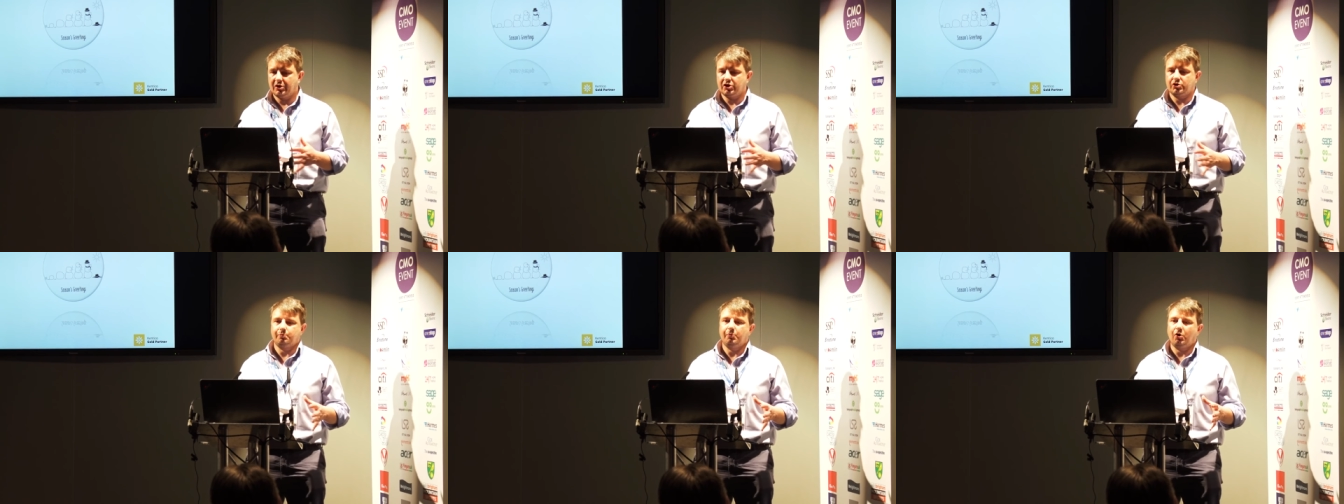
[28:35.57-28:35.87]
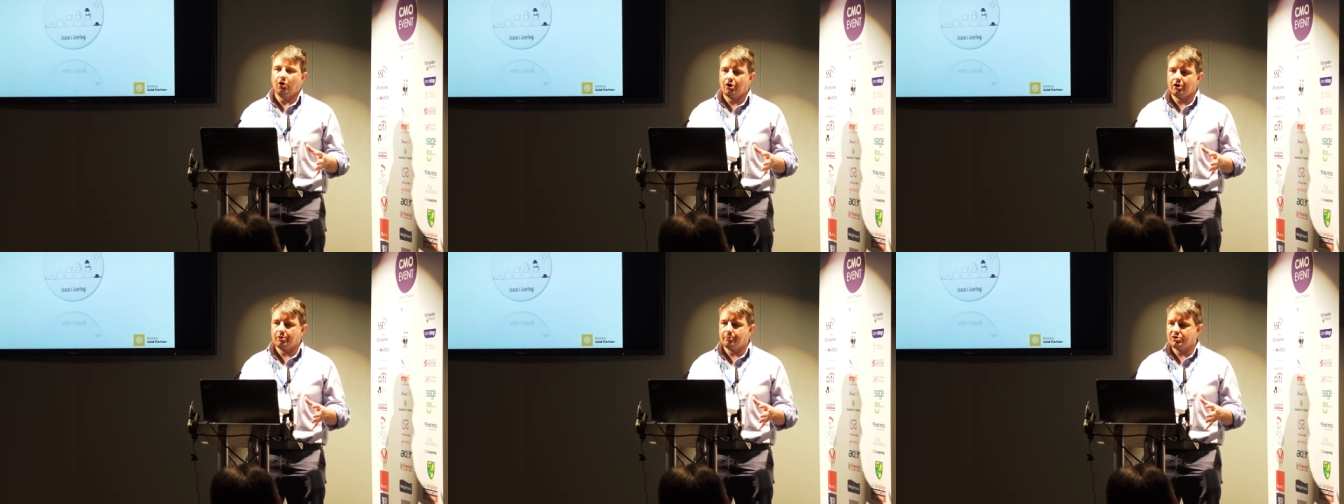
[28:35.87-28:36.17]
its
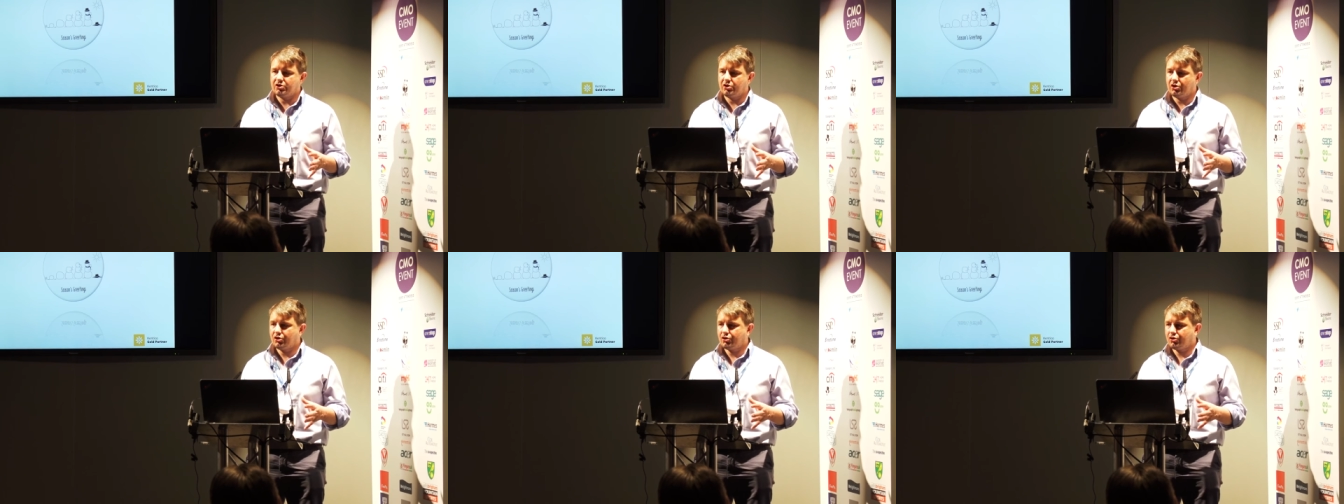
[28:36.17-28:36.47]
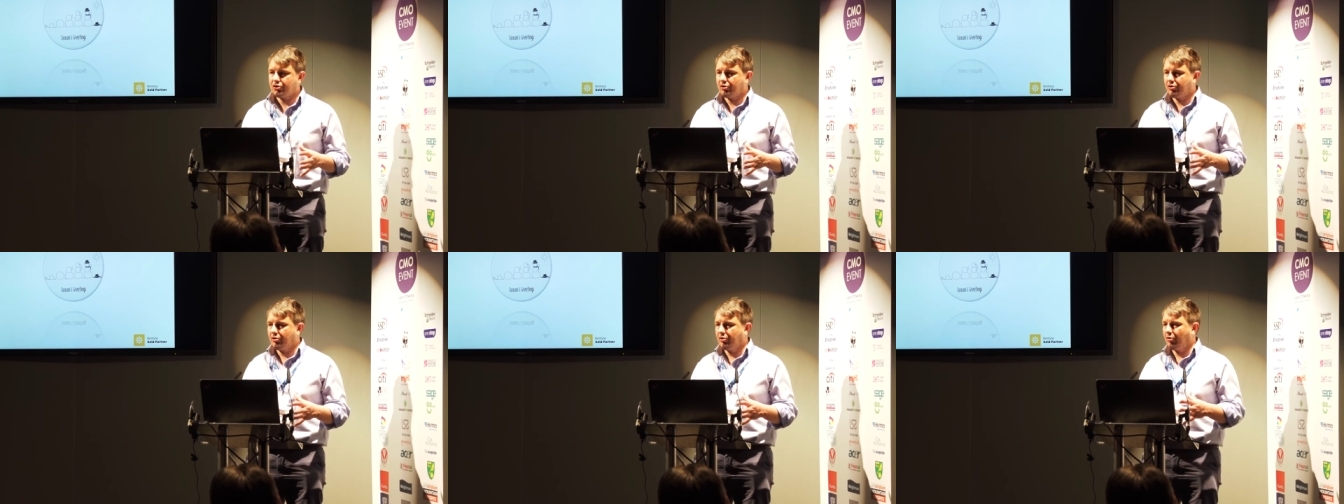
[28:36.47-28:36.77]
market
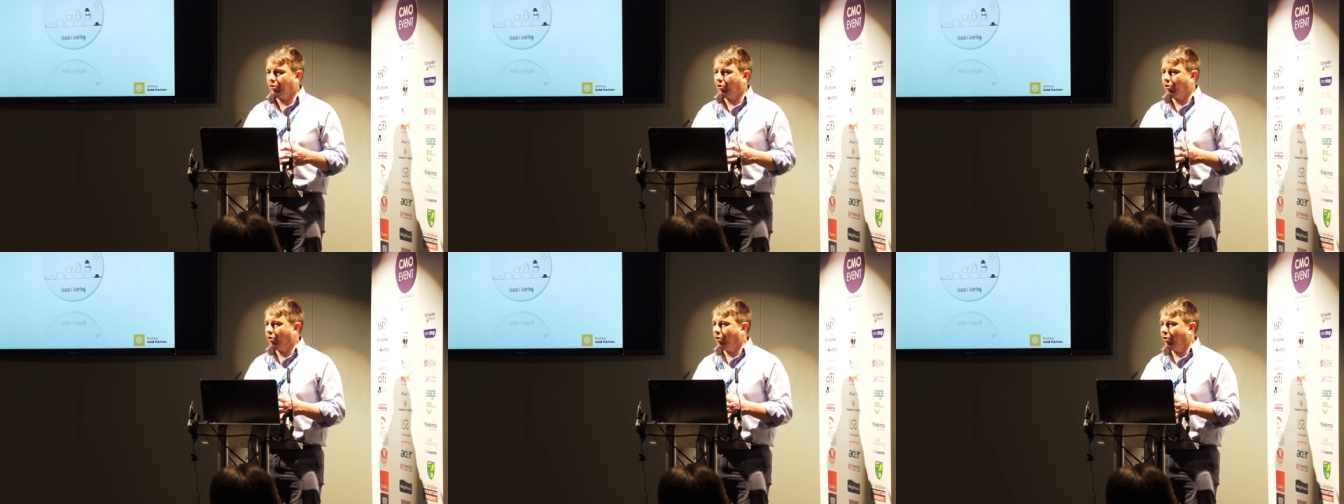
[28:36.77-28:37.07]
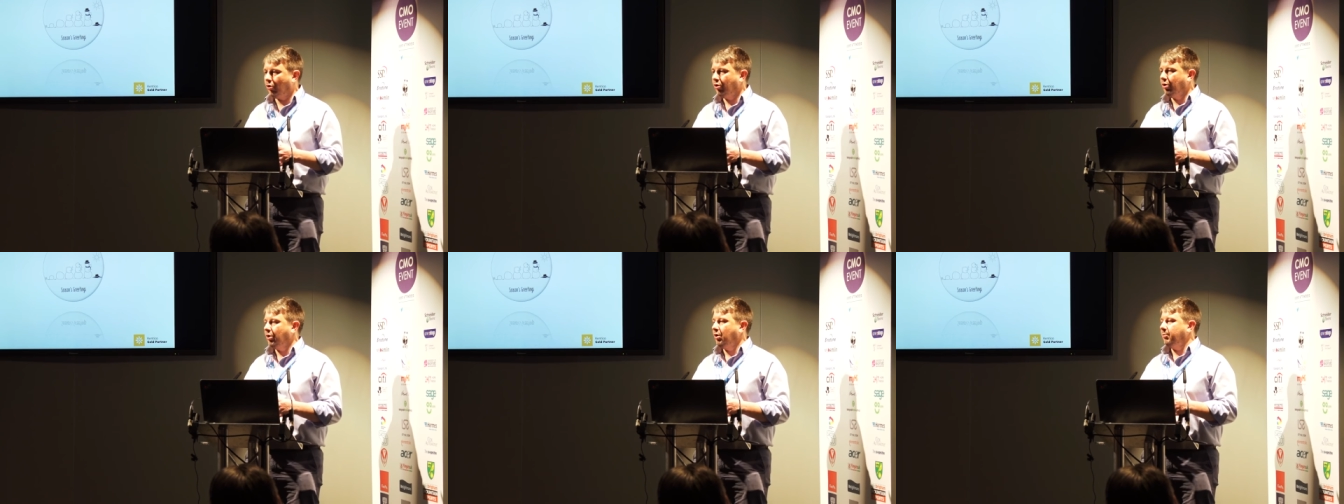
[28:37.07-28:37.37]
position
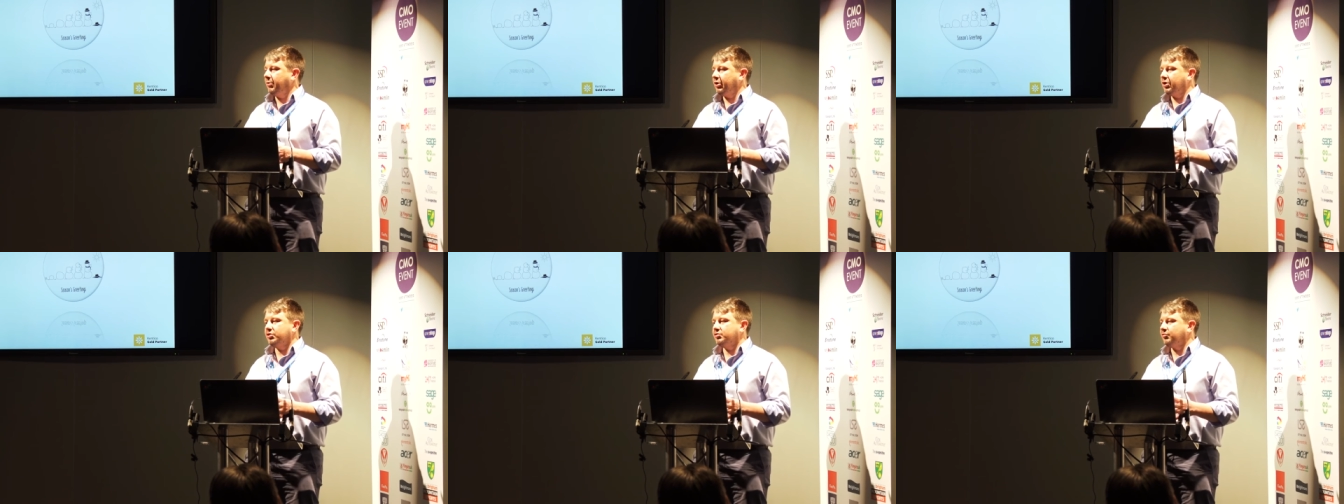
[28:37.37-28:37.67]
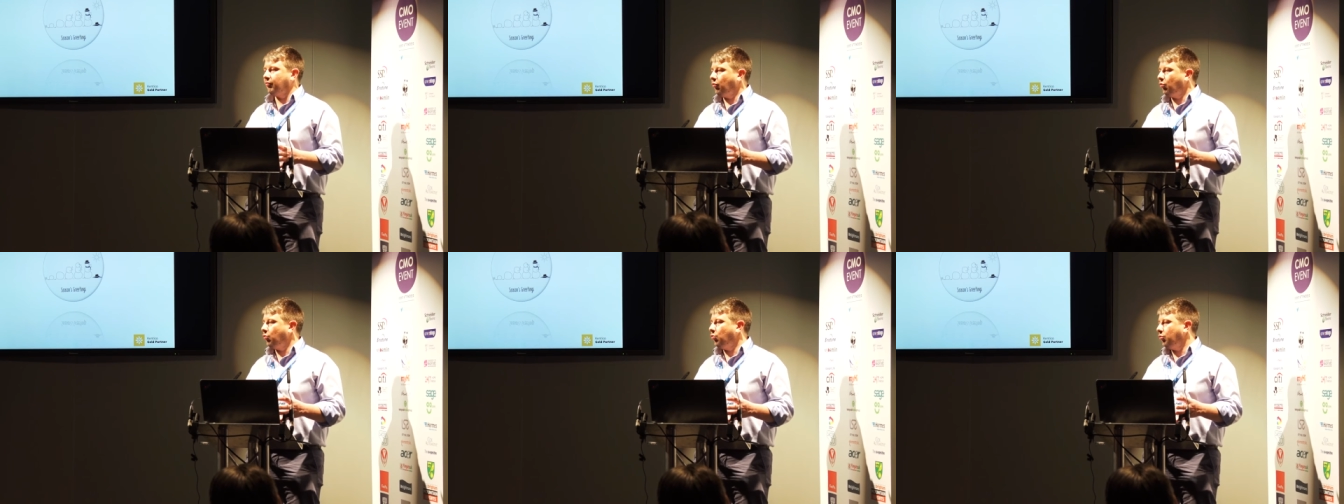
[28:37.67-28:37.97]
or because
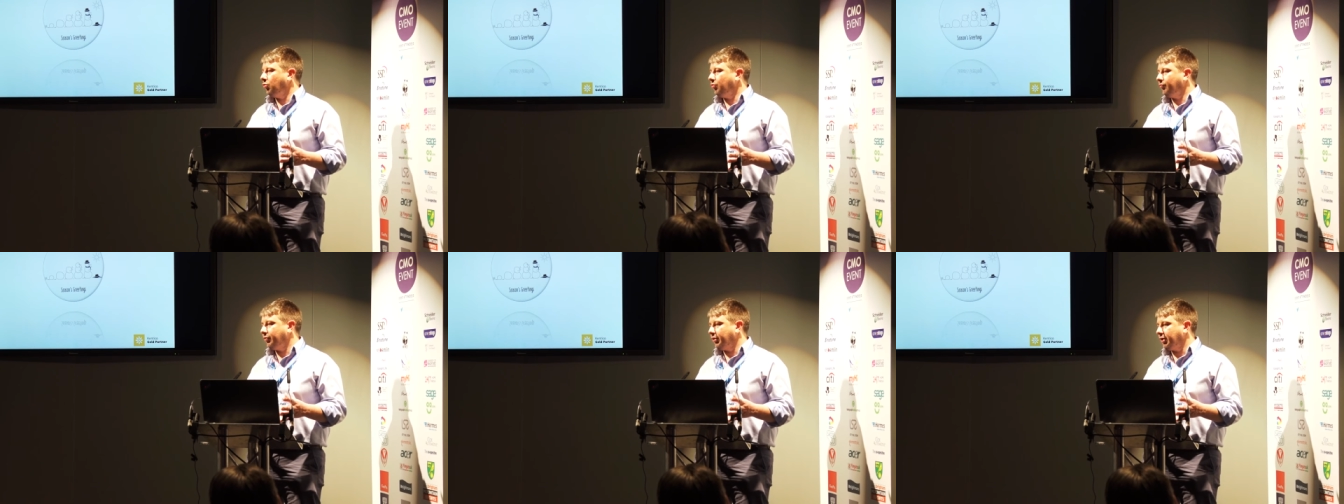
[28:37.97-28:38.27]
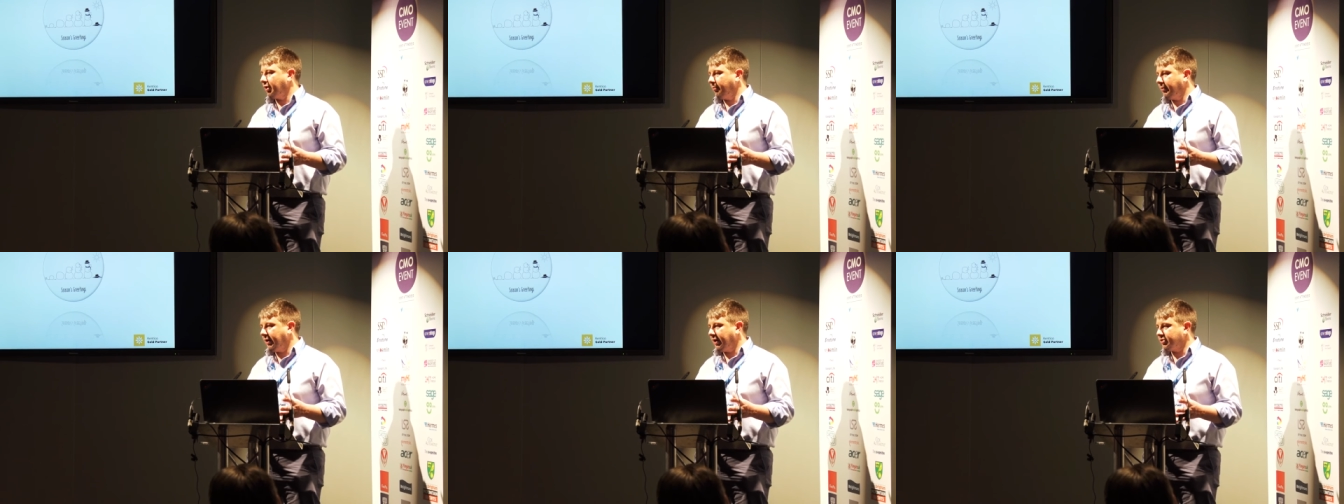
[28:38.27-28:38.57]
all of
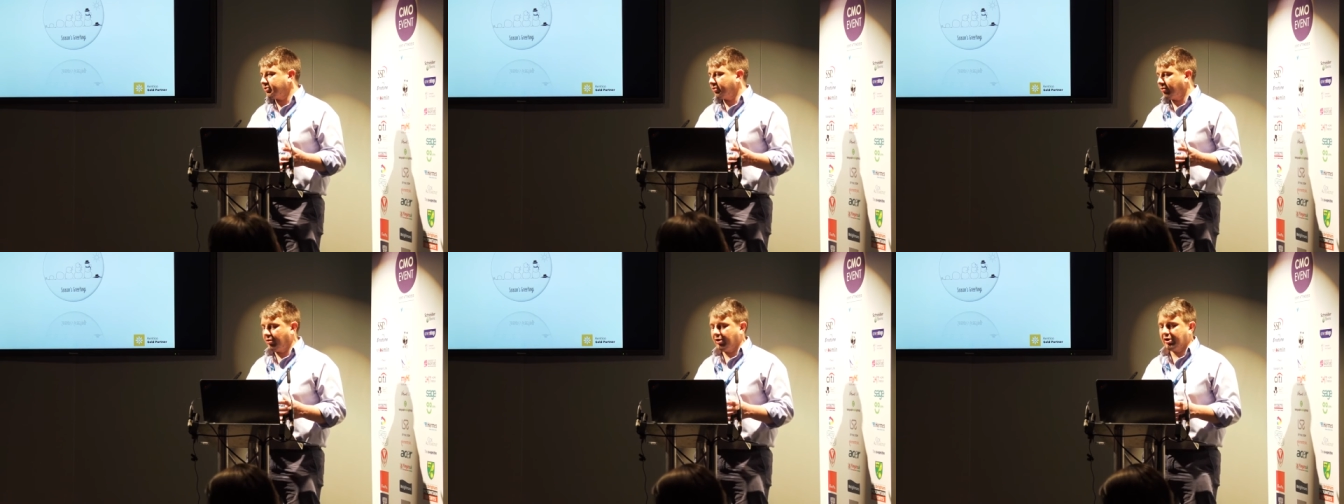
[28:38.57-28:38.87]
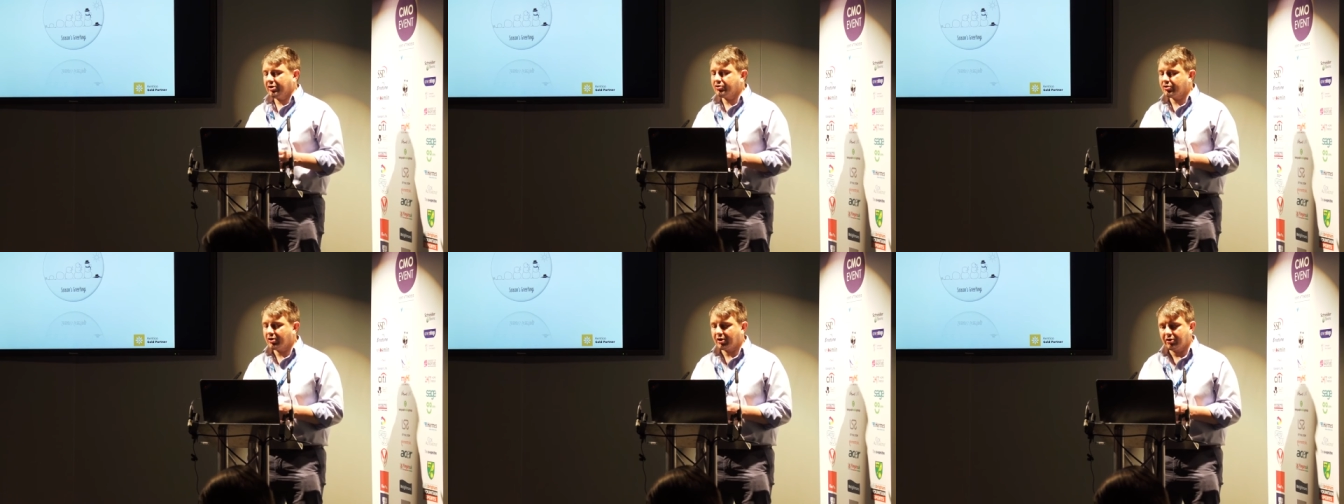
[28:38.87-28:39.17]
the amazing
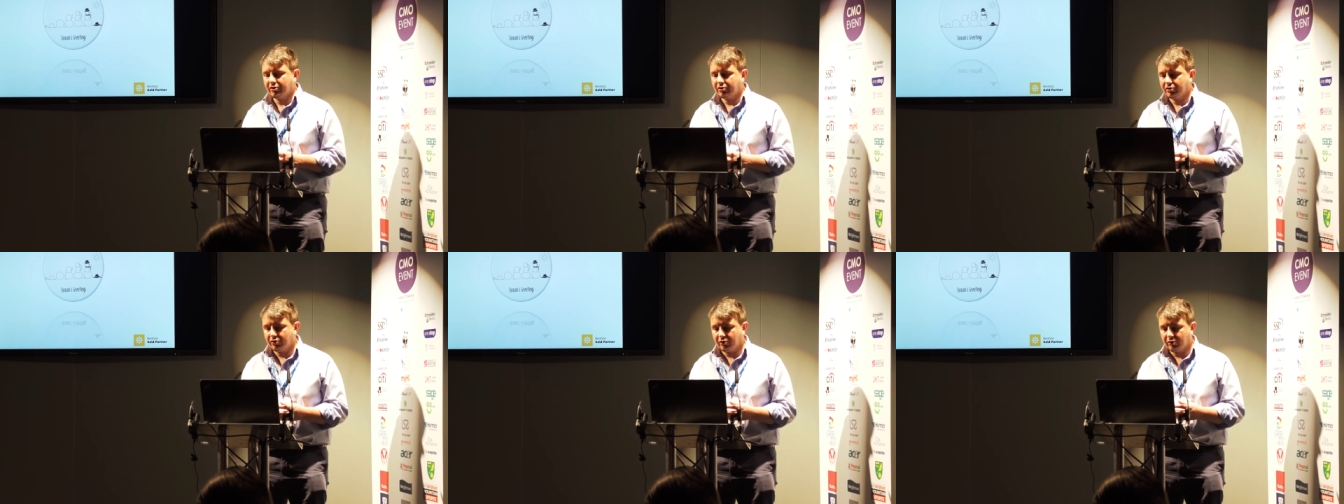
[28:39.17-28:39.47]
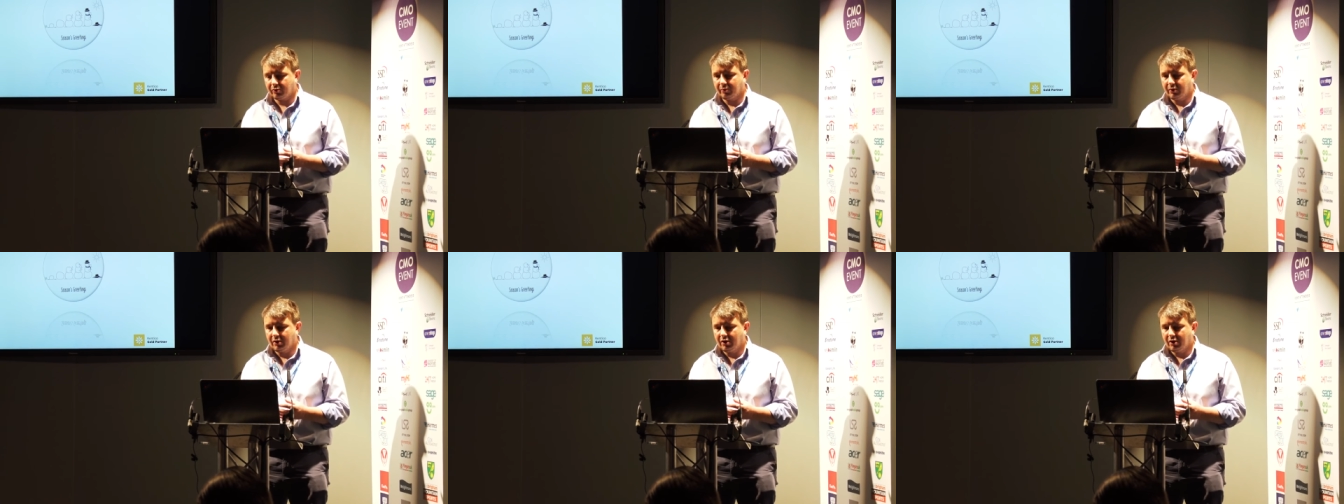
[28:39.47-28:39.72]
things it can do